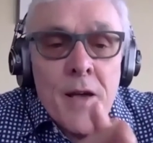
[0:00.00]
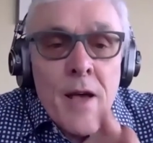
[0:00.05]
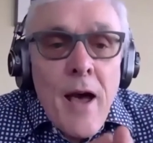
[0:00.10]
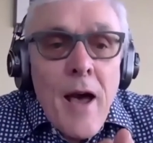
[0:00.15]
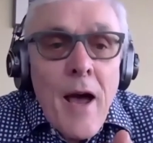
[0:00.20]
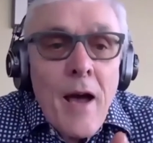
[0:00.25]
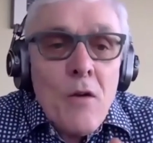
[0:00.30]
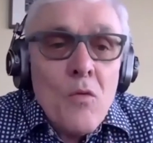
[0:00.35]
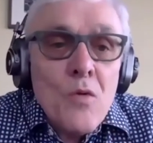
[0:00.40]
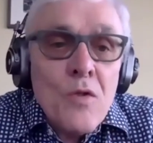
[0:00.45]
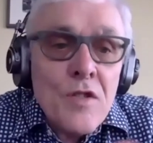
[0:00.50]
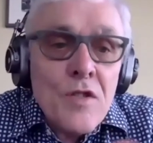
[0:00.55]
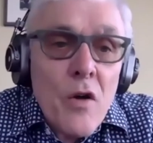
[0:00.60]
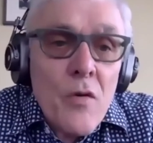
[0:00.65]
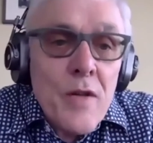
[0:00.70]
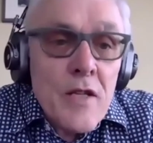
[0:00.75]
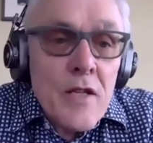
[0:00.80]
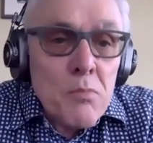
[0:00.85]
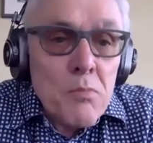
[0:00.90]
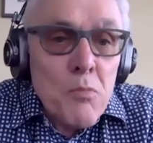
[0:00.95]
And also
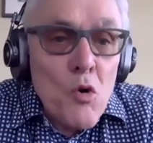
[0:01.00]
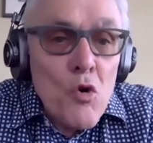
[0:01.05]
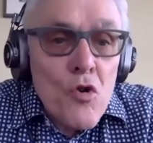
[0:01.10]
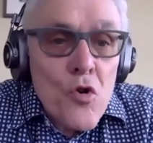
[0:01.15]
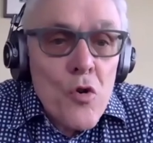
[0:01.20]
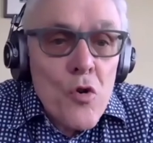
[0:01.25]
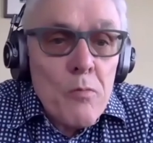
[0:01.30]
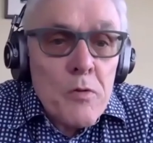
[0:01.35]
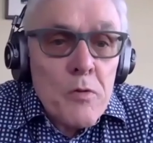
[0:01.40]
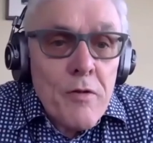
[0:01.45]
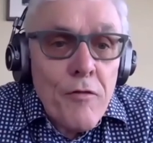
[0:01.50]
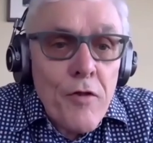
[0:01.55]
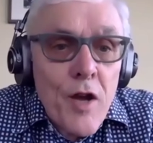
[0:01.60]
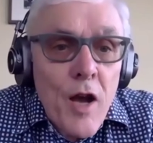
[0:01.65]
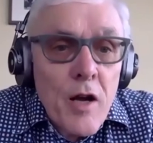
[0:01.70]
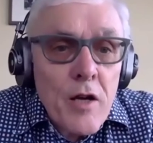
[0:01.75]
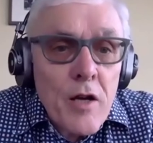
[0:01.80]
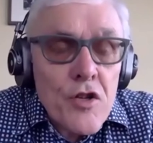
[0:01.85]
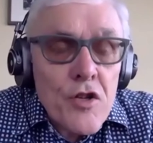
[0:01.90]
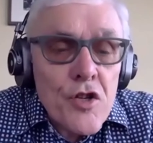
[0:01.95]
in small groups of
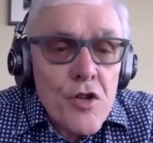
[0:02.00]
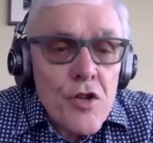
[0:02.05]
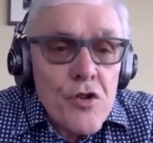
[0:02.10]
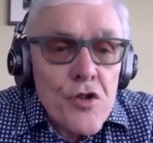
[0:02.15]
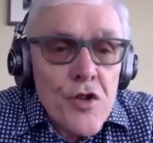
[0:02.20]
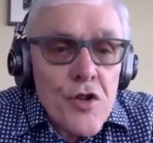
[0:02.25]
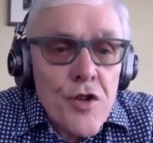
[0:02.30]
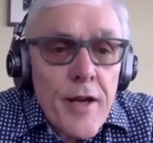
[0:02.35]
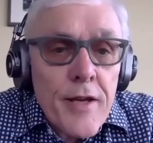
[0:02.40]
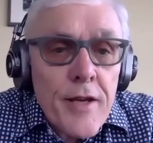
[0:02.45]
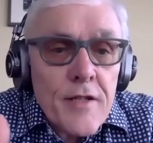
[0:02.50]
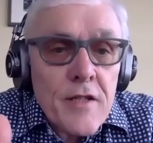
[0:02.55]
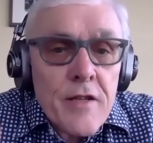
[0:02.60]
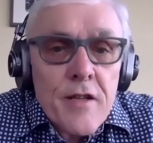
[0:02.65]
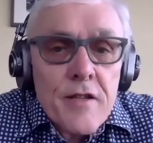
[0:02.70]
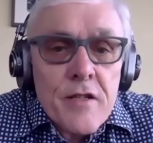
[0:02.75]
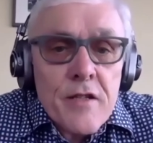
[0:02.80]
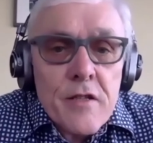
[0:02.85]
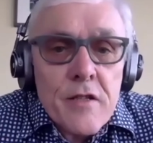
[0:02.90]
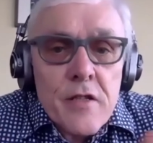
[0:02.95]
younger children, their
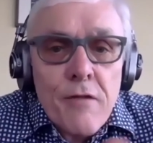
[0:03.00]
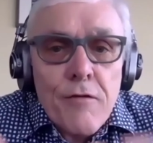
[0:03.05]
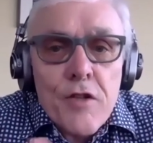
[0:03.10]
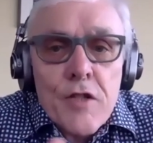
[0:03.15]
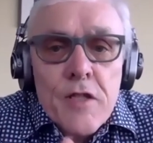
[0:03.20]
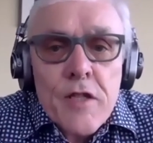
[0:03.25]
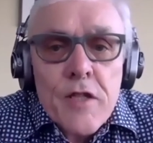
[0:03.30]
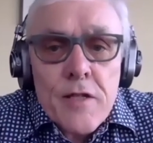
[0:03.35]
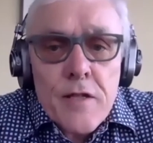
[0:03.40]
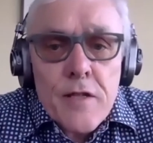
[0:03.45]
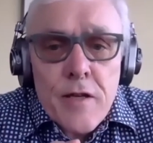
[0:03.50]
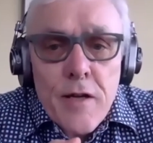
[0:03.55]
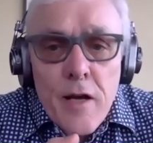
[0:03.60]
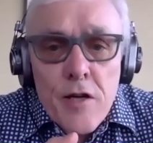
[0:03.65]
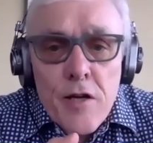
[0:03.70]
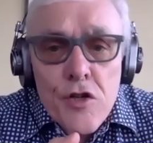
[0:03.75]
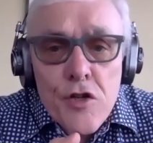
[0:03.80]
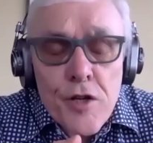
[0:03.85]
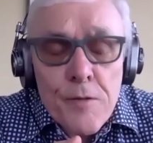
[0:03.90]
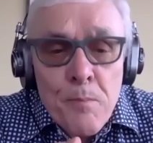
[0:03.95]
sensitivity to
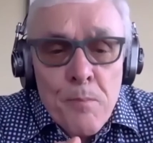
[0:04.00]
nature.